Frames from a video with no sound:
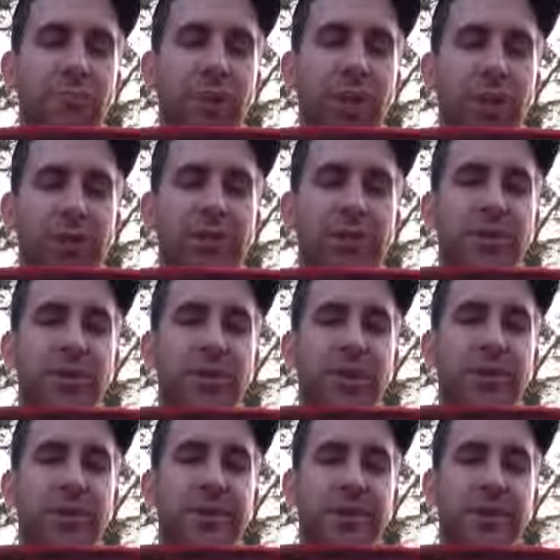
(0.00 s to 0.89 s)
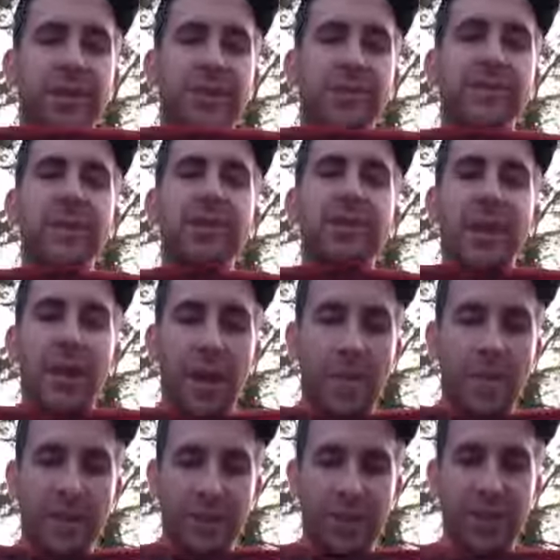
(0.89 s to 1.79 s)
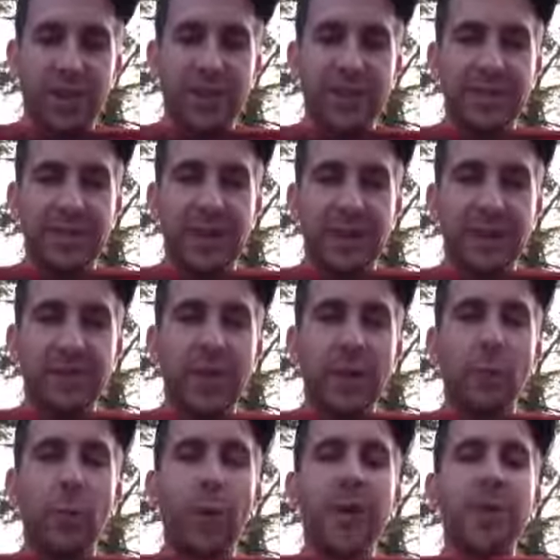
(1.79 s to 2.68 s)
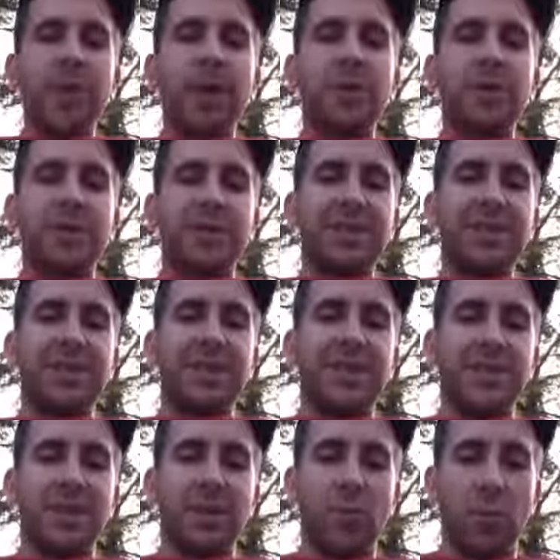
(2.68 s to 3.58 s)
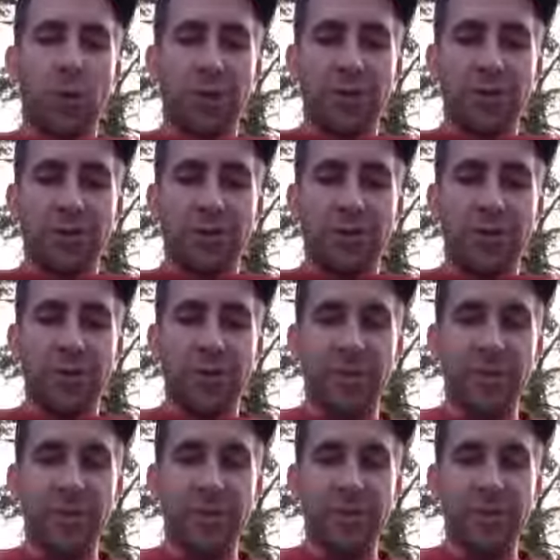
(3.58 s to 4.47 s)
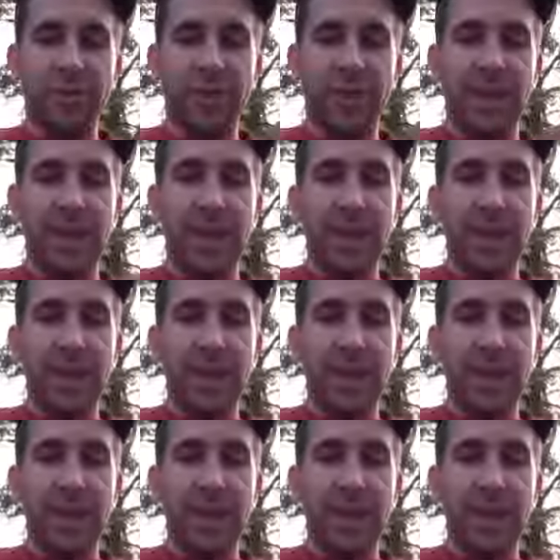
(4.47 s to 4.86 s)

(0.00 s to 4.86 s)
interesting on the surface. But check this out. If they win, they'll be 6-1 in Super Bowls.